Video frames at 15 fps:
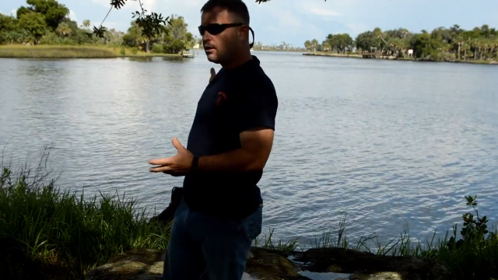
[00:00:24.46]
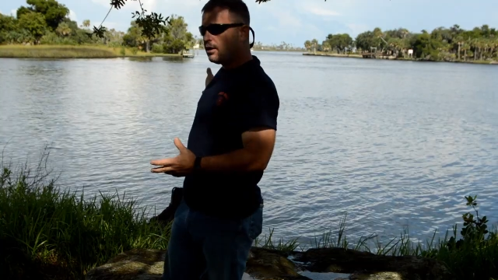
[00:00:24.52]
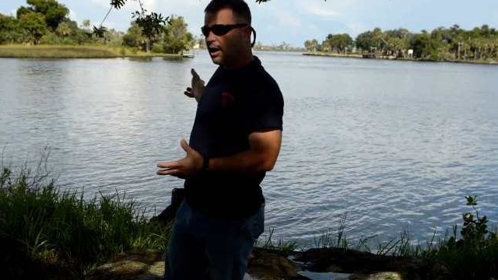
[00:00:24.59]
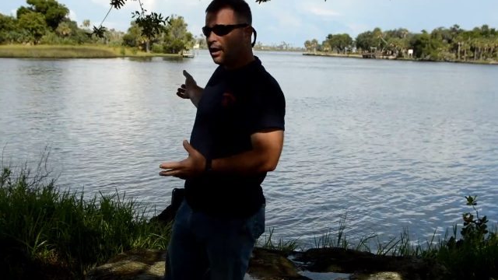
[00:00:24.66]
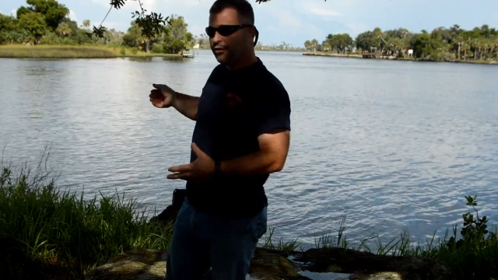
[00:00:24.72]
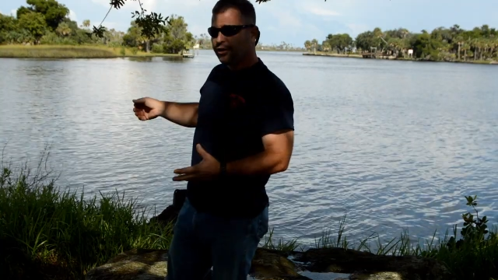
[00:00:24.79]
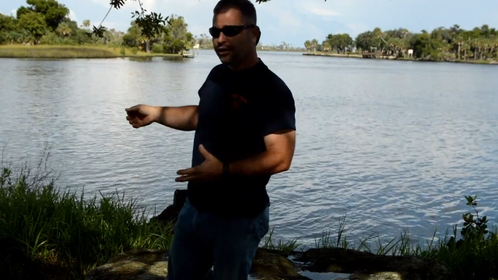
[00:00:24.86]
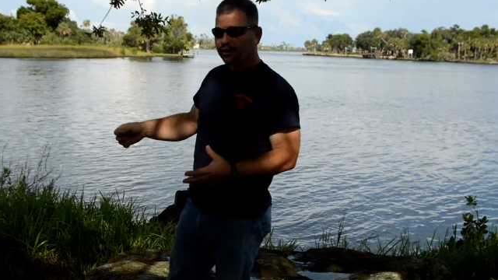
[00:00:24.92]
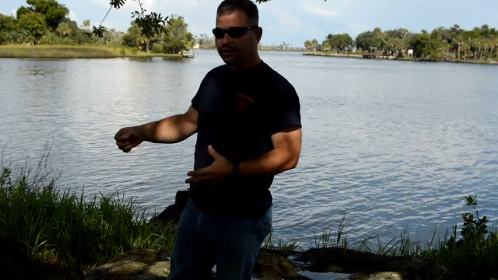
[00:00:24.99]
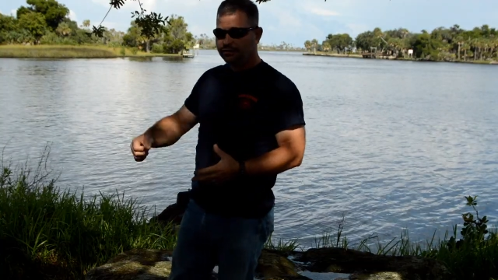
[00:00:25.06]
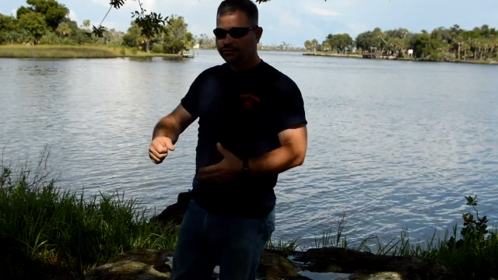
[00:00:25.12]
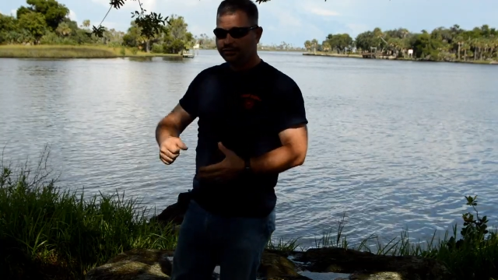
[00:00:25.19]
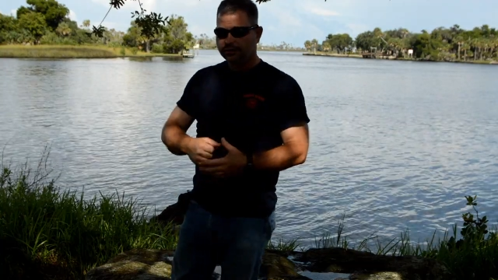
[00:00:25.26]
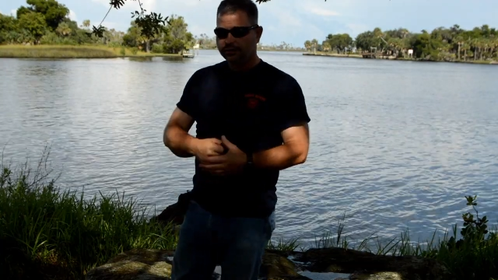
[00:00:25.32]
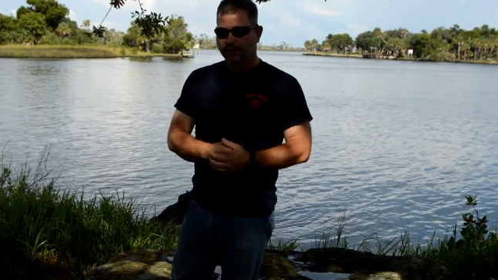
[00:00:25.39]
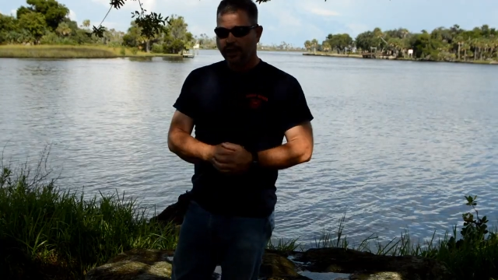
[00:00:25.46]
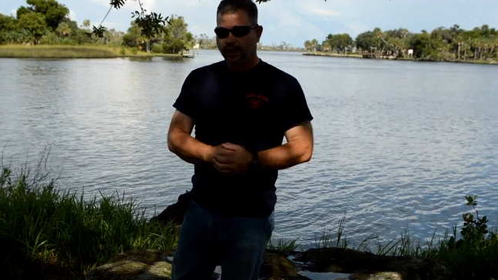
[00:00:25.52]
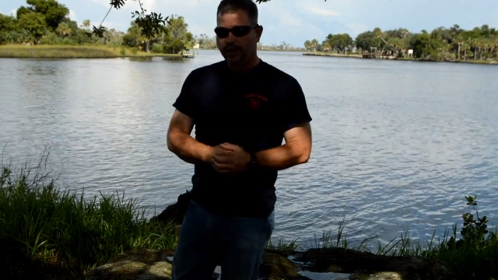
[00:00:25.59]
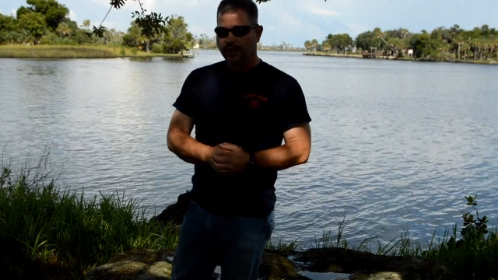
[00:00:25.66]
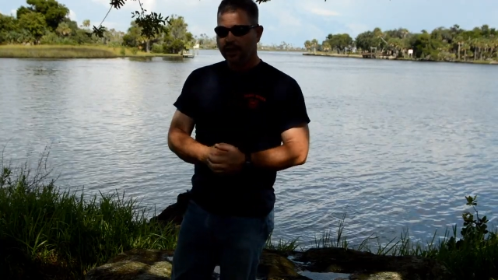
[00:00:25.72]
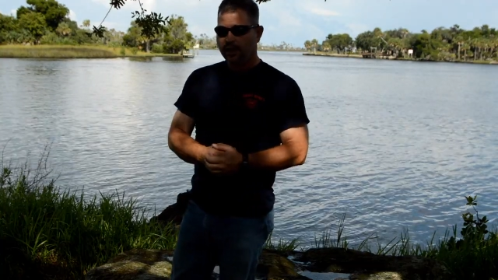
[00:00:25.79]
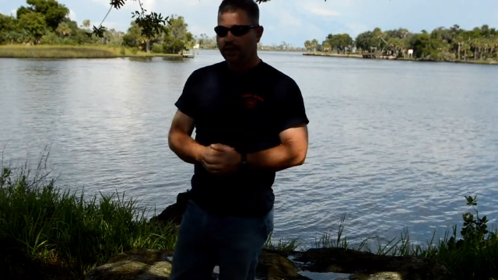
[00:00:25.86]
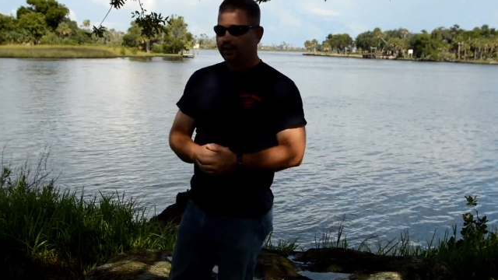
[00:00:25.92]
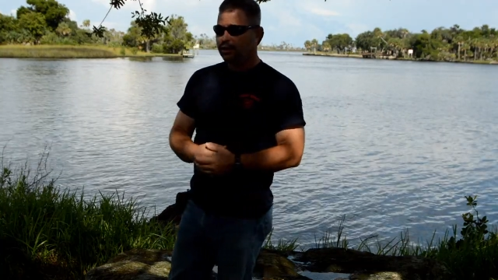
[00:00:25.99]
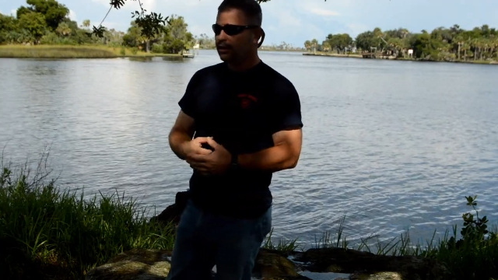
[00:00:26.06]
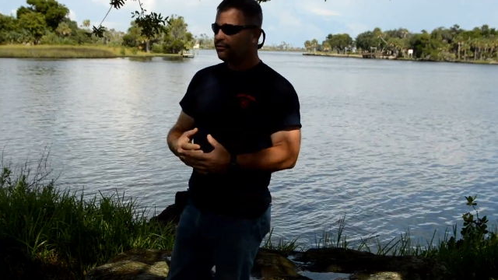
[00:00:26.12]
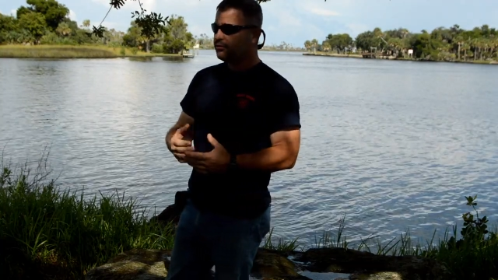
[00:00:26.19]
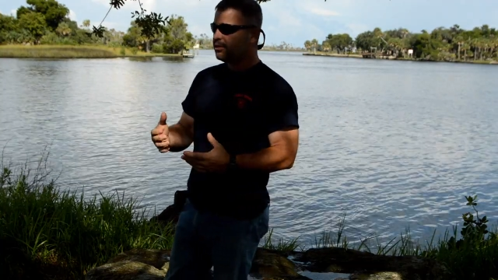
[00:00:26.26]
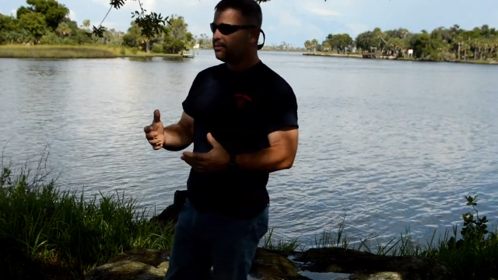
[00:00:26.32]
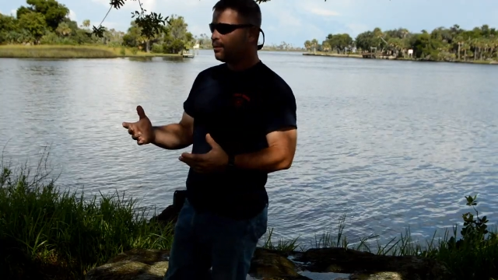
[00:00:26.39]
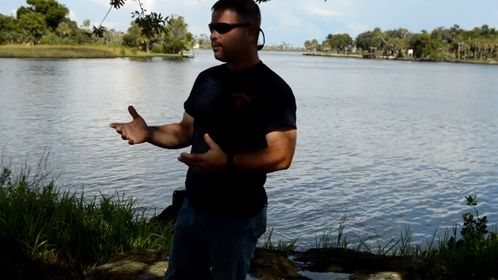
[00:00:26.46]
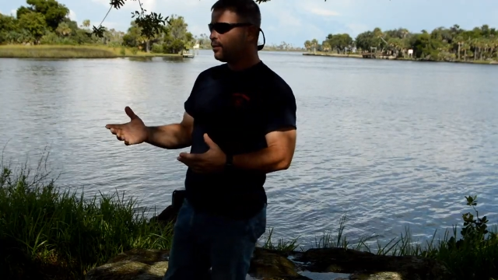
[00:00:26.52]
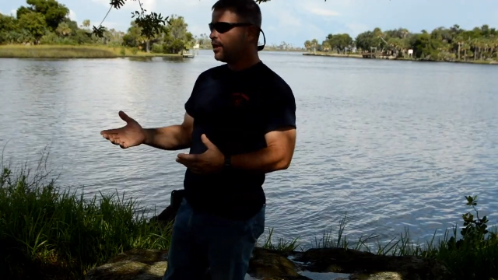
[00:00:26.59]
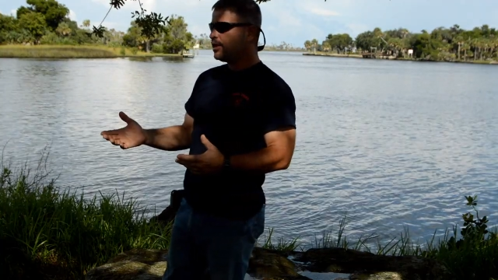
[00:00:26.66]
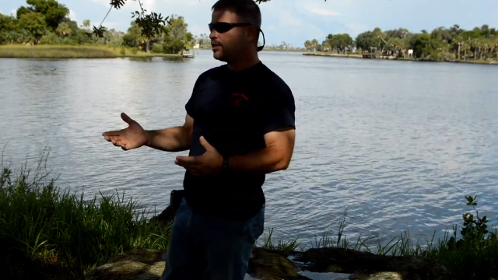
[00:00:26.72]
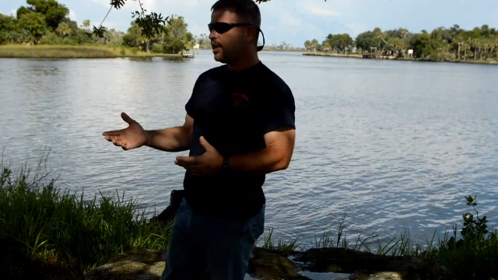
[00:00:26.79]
out in the Gulf, and if somebody breaks